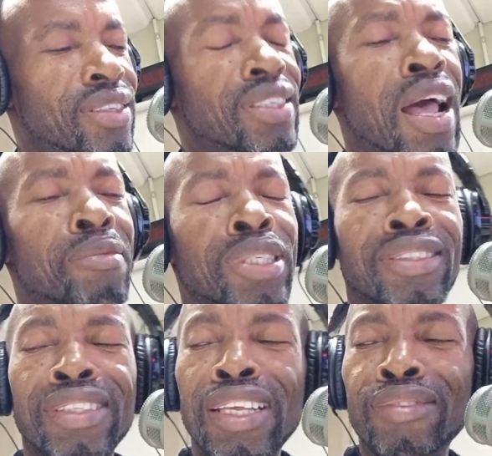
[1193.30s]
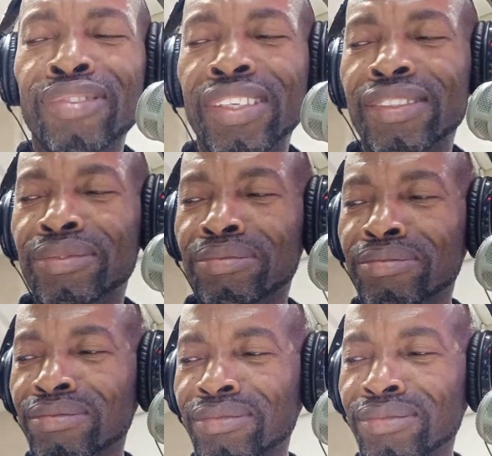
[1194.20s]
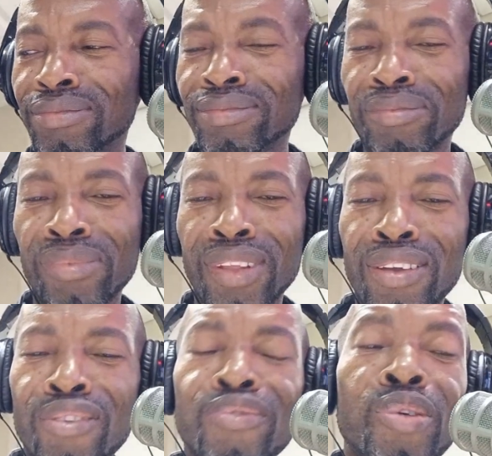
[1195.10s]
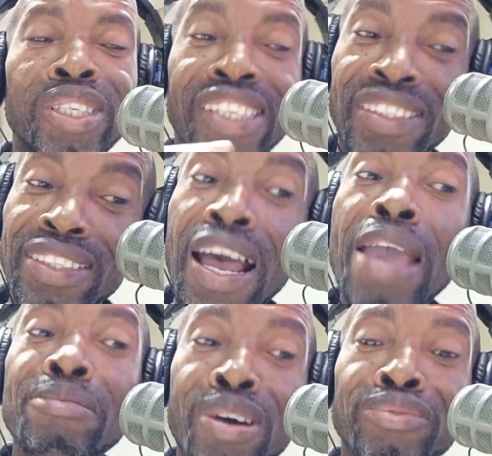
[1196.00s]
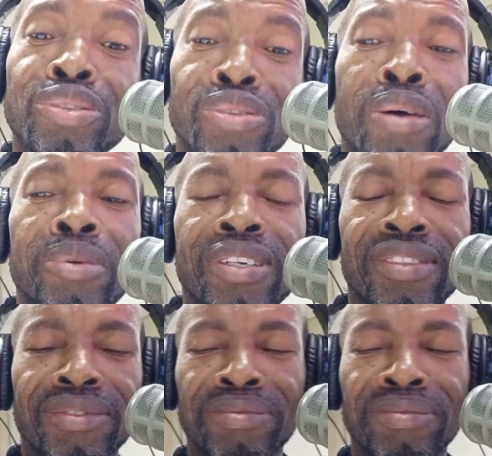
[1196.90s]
psalmist David. For in the time of trouble,